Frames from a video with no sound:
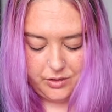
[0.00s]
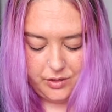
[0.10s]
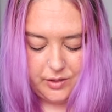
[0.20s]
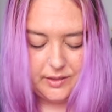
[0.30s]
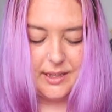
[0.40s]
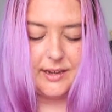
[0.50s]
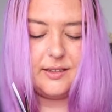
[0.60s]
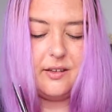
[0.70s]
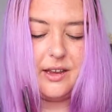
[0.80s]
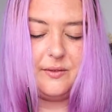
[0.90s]
should use that as
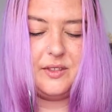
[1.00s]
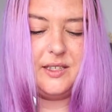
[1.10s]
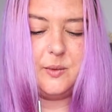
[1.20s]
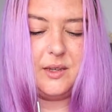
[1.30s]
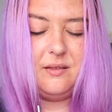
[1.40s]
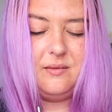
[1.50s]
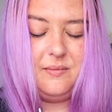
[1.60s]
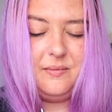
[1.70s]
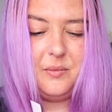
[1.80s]
a guide for this one,